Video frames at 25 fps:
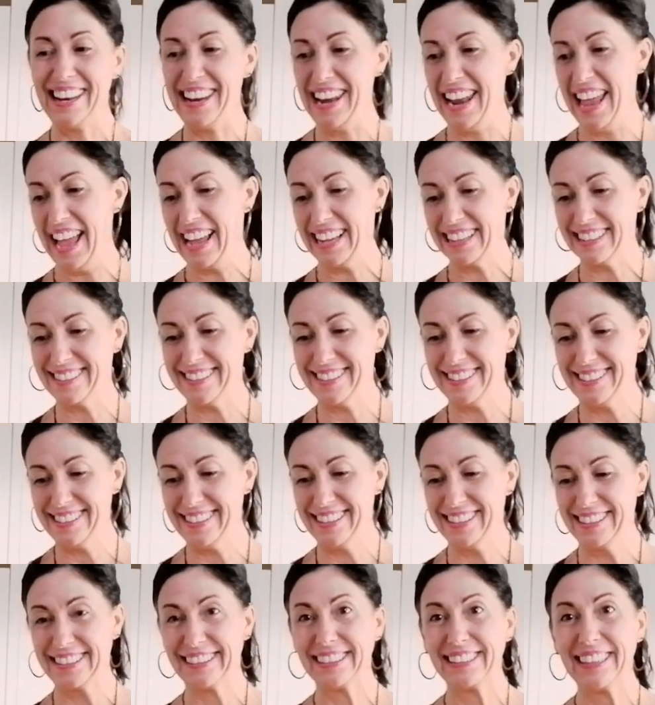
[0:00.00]

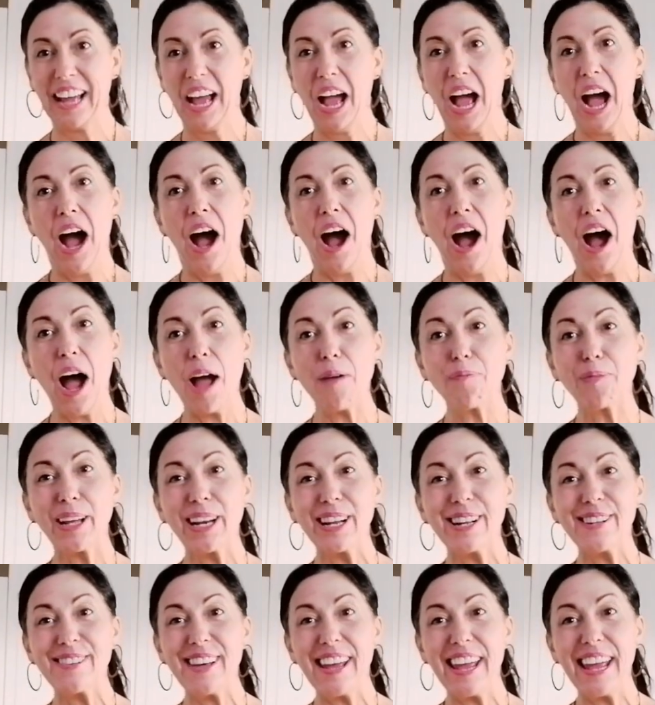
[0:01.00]
Next, I'm
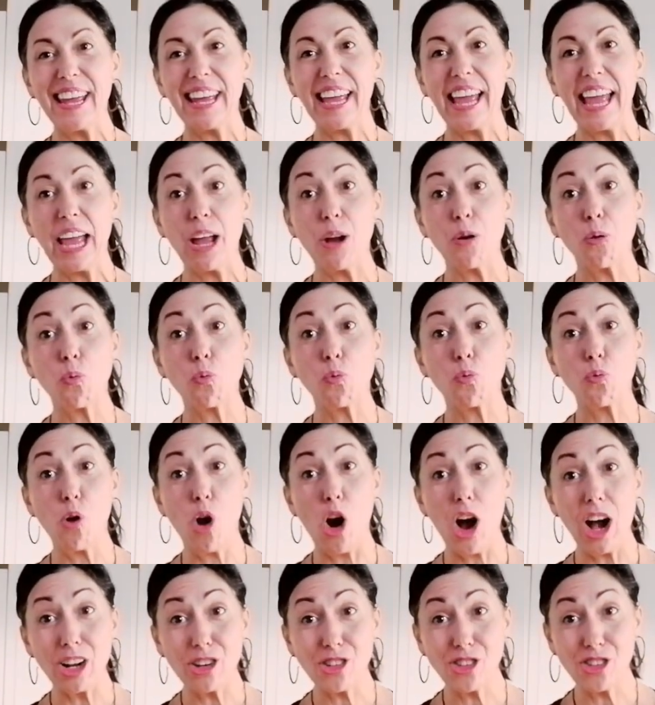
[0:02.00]
going to take a
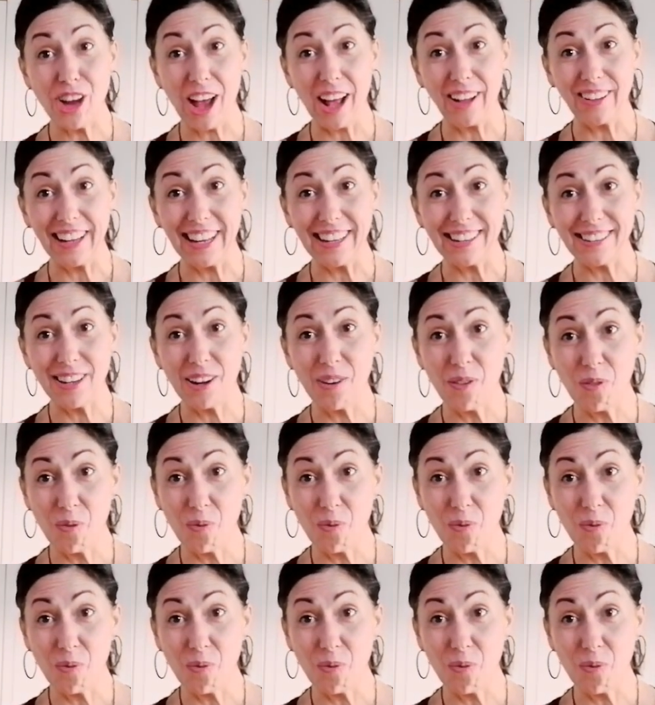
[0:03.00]
raw shallot.